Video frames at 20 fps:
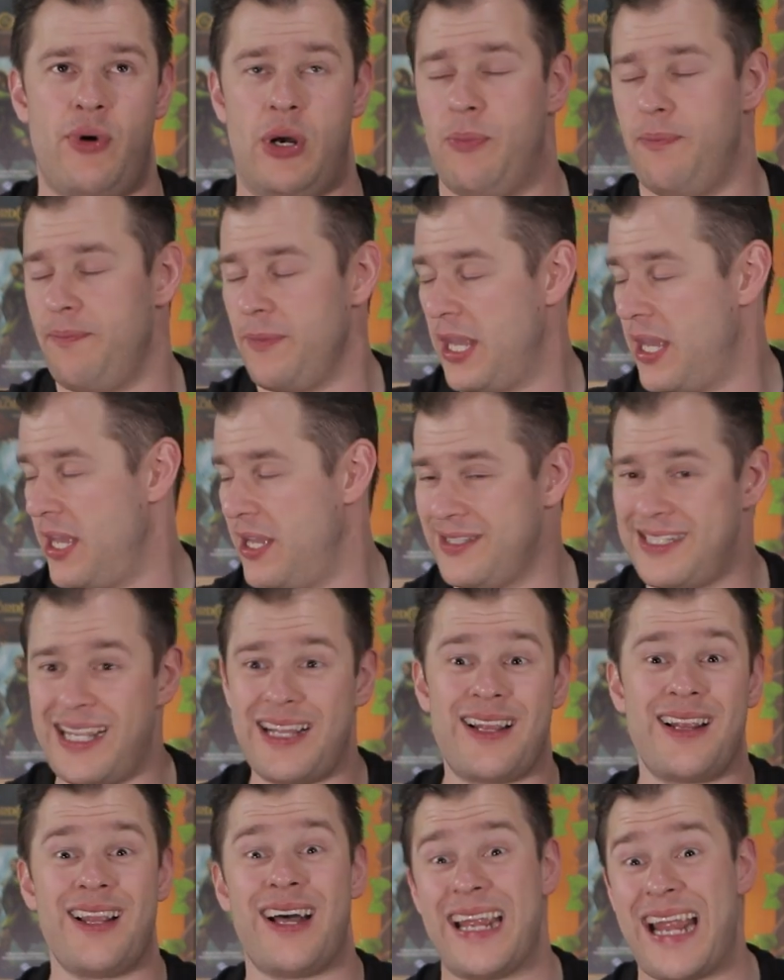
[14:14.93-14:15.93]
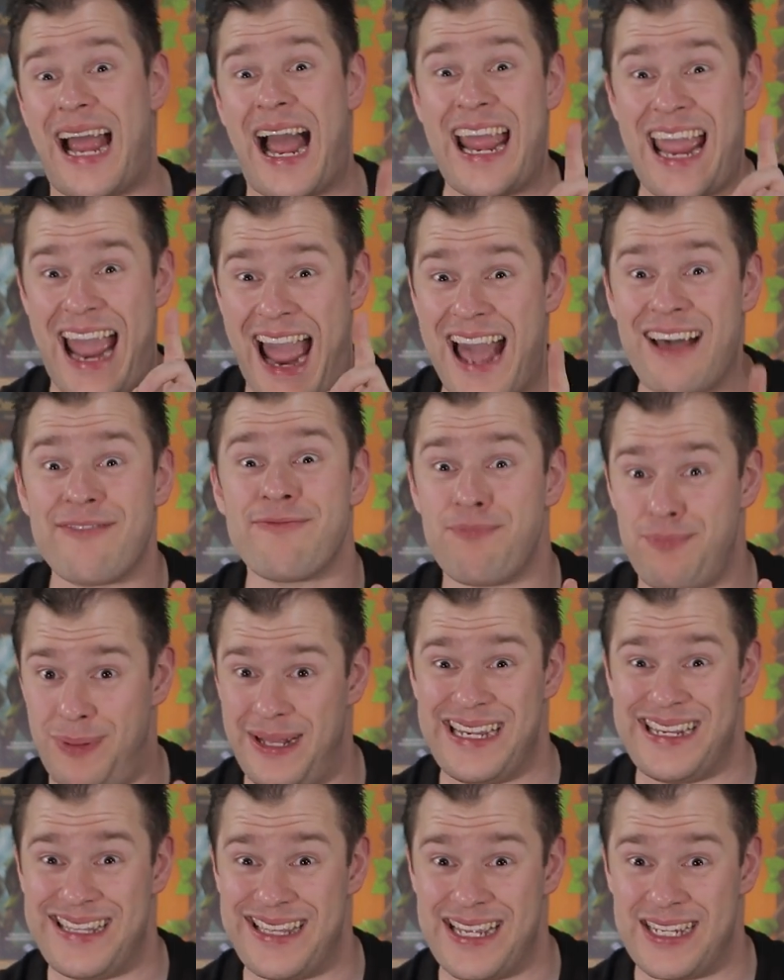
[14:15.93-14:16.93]
Well, tell a lie, I have
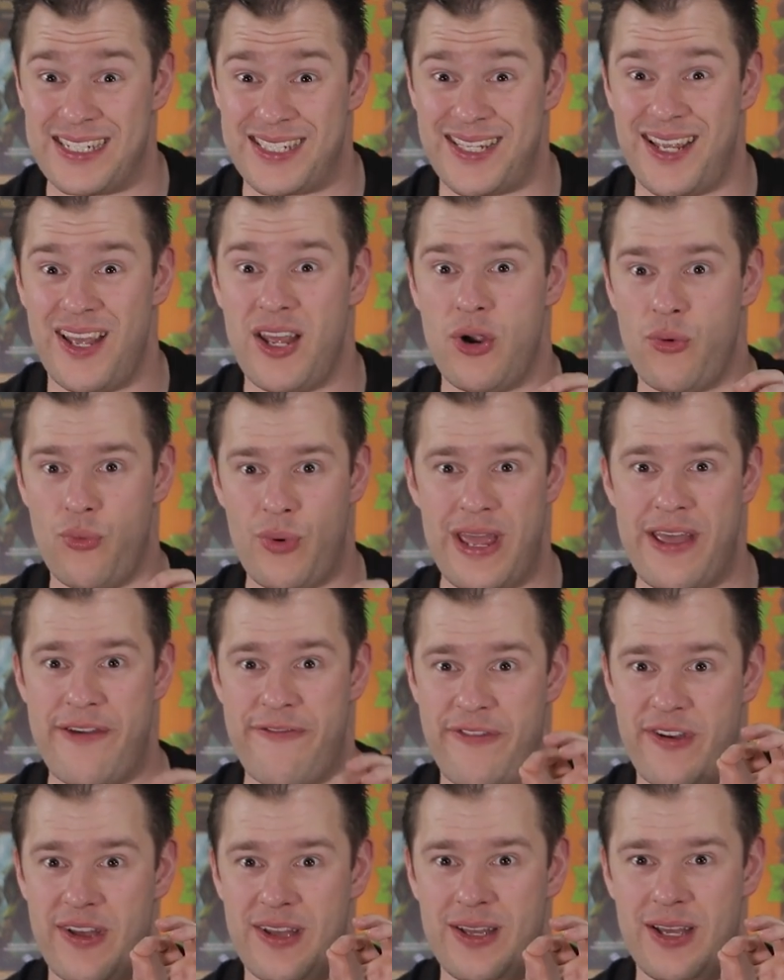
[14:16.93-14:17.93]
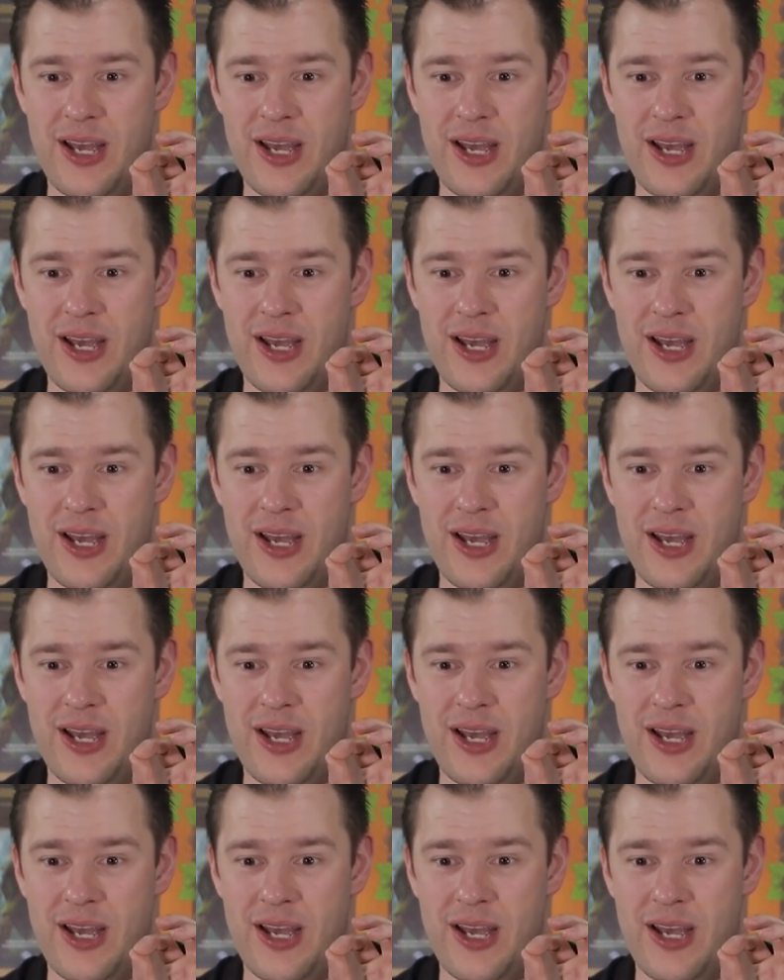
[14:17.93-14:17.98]
played this with